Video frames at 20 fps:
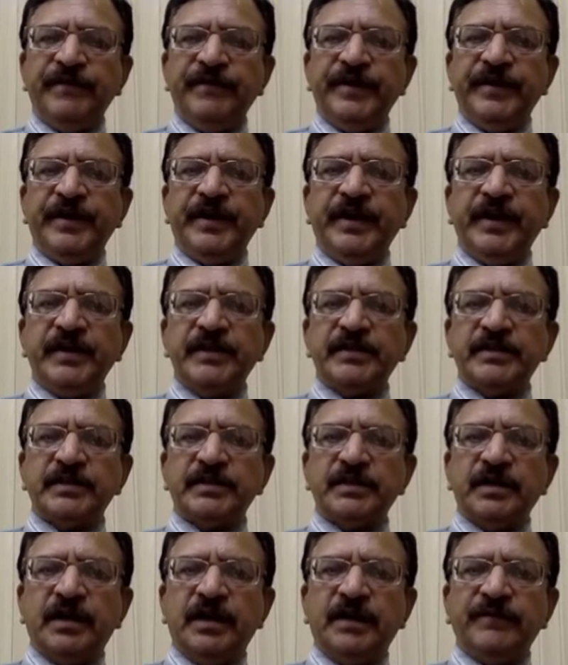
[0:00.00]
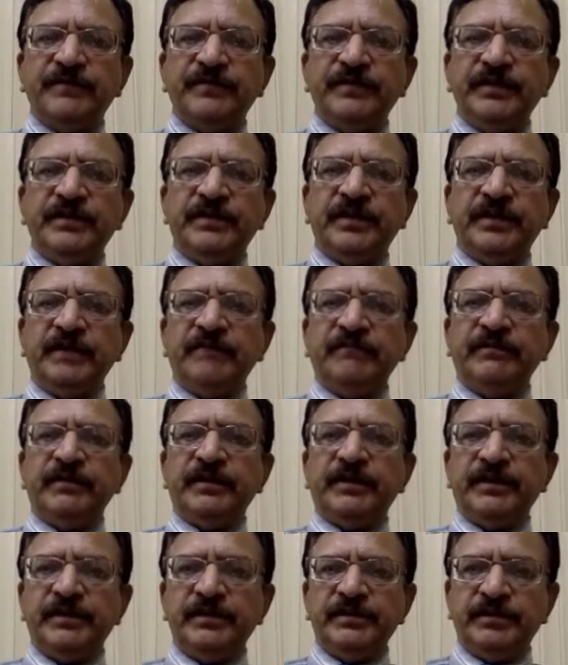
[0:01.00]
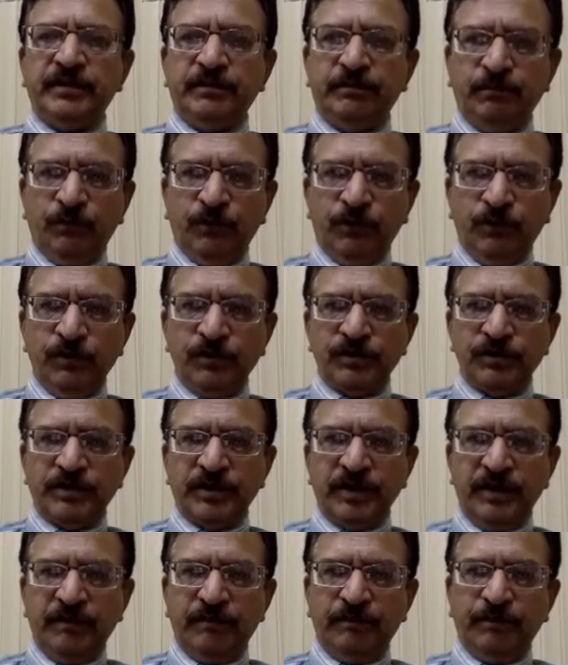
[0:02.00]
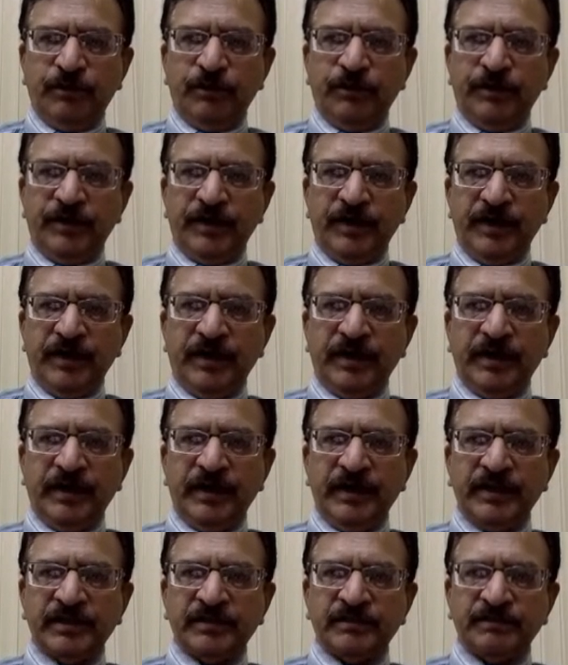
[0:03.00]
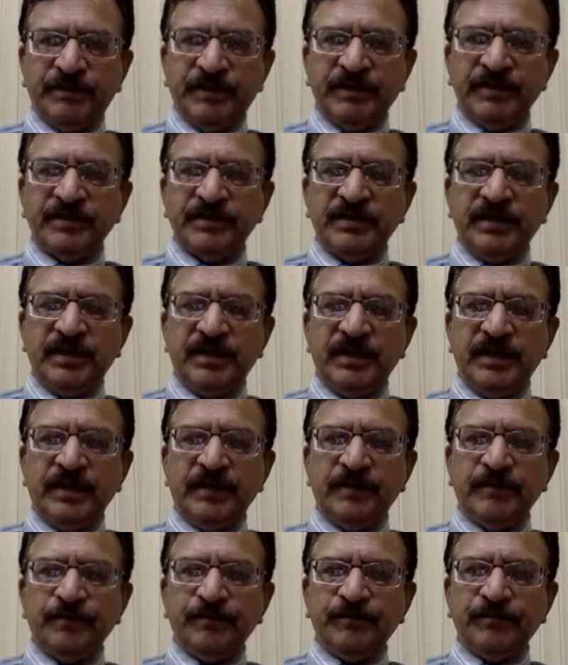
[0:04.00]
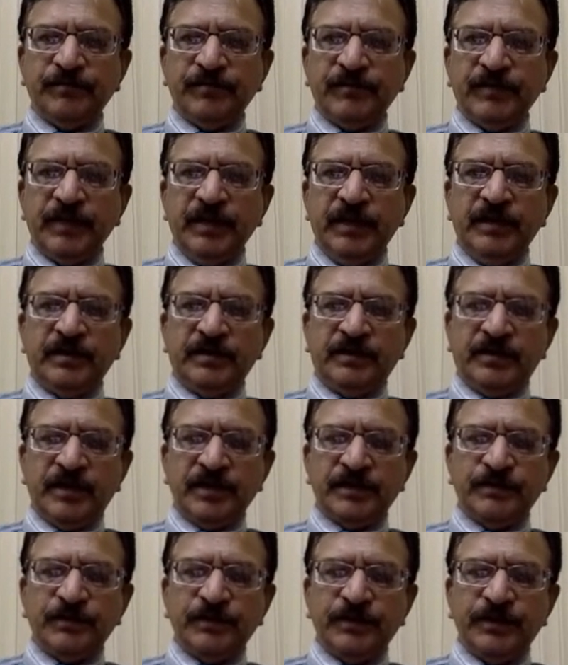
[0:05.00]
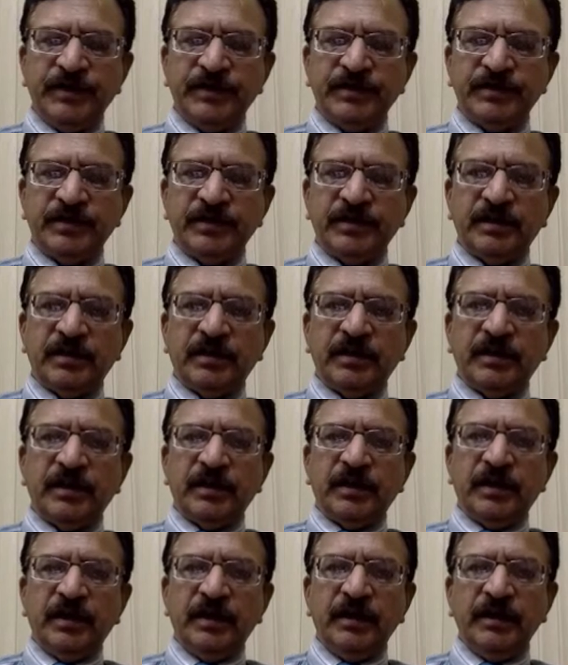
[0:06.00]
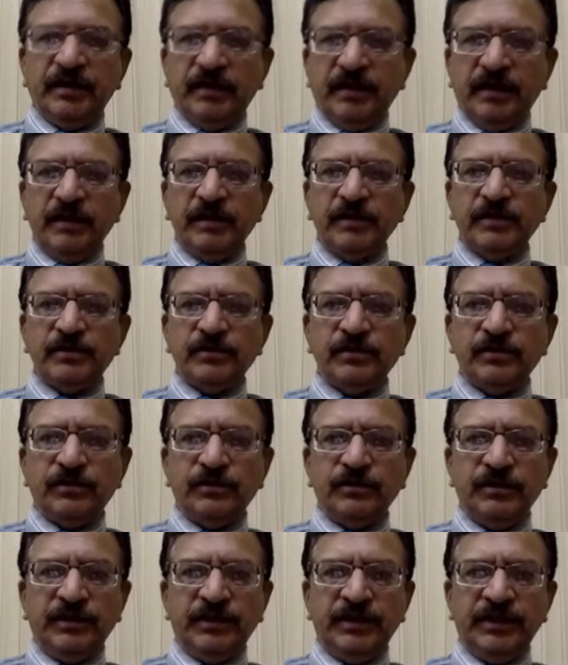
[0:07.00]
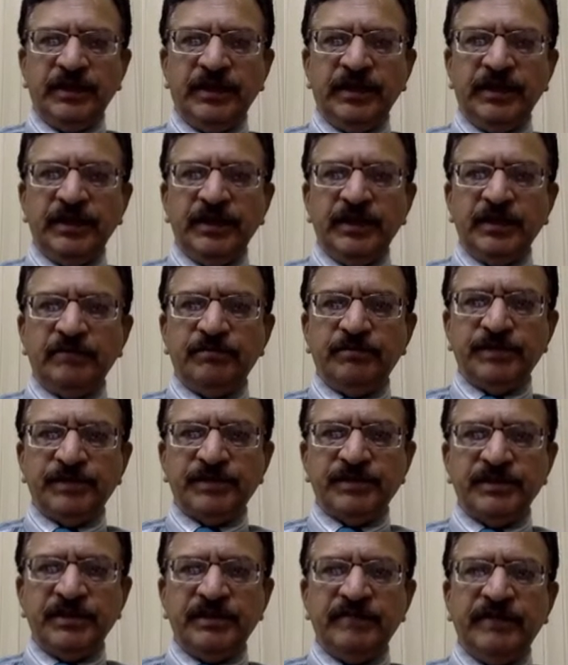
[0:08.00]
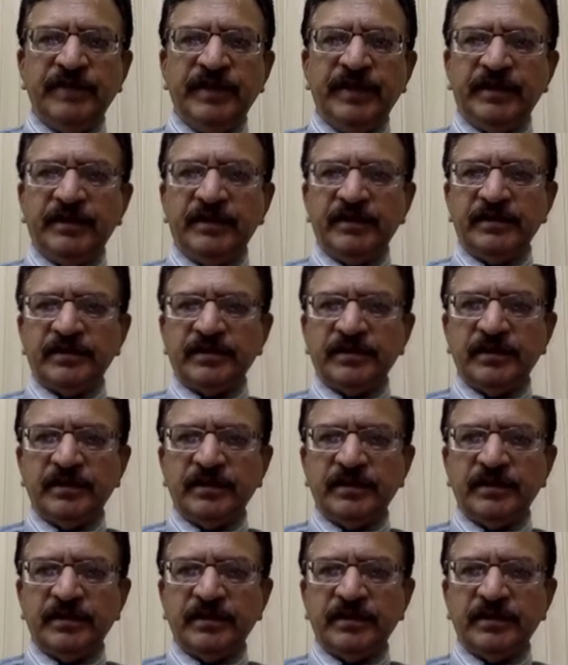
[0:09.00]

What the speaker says: fitness of the driver is the most important, especially in transportation and also in the personal vehicles.